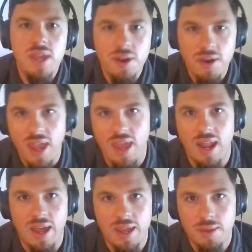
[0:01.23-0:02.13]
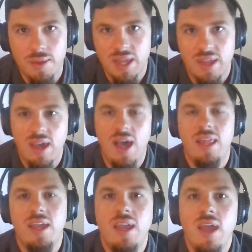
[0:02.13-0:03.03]
Internet. I am Nick
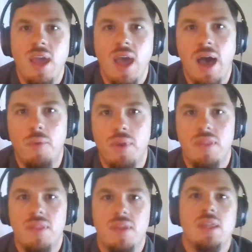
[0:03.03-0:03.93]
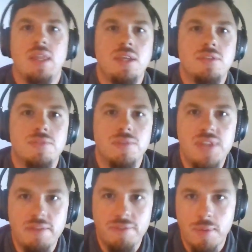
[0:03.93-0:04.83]
Colley, one of the leads for
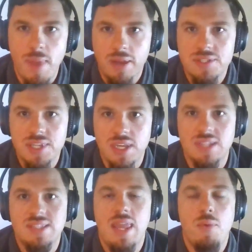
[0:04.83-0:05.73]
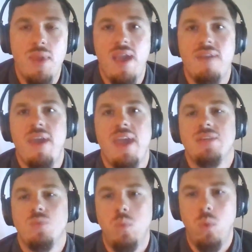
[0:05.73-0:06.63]
Data for Democracy, and today we have
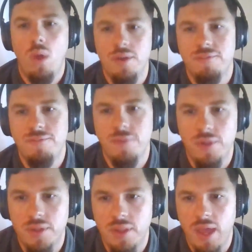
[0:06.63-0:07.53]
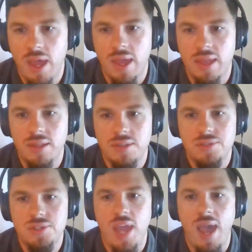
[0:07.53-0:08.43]
a wonderful
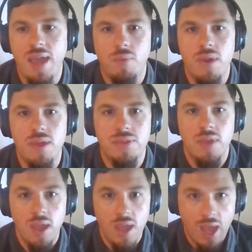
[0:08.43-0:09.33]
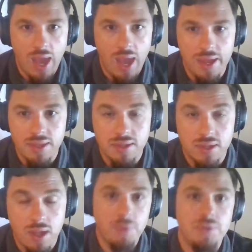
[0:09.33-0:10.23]
chat with a
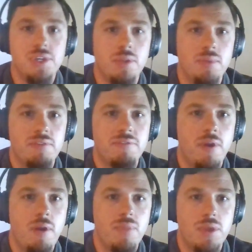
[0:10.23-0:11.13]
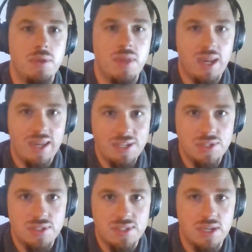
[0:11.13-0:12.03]
couple of gentlemen from the United Nations.